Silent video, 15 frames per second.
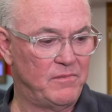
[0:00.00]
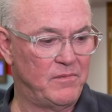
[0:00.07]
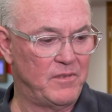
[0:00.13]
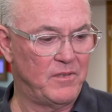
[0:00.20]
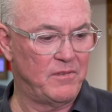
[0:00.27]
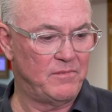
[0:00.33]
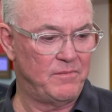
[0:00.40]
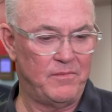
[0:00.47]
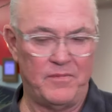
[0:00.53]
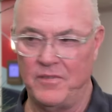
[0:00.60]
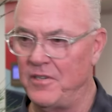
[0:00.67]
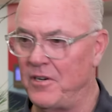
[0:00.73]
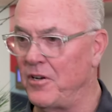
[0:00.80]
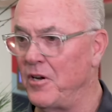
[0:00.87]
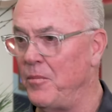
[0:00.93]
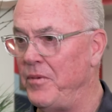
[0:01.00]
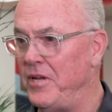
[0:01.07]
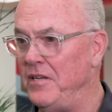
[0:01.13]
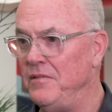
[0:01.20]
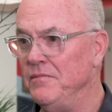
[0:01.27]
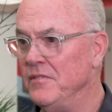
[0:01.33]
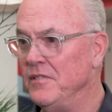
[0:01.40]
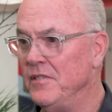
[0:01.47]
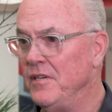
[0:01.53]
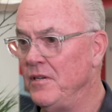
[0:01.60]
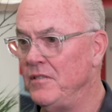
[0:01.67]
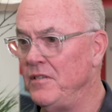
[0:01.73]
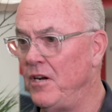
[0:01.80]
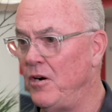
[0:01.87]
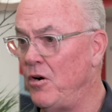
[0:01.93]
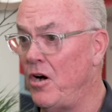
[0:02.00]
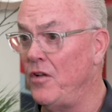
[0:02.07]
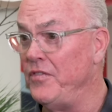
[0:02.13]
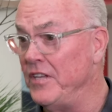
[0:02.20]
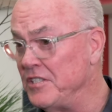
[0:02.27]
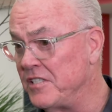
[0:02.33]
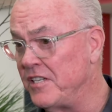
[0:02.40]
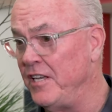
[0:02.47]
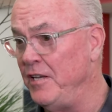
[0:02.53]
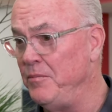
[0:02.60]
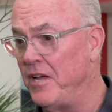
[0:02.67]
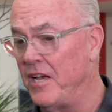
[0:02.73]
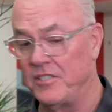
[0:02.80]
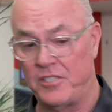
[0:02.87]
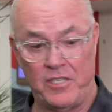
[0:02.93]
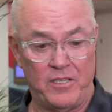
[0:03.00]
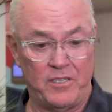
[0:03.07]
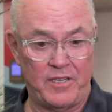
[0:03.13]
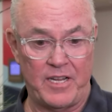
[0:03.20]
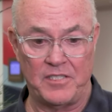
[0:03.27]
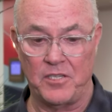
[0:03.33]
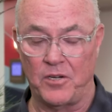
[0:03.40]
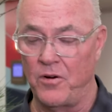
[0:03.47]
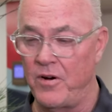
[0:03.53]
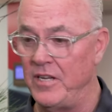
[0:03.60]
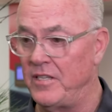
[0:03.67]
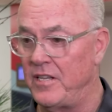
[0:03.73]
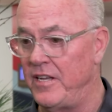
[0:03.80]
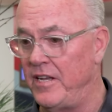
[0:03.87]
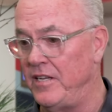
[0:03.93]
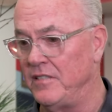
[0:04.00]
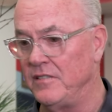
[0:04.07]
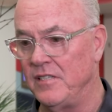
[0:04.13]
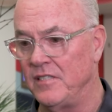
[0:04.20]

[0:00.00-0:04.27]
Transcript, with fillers: they're, they're going to be, you know, on this team next year, and that's a great thing.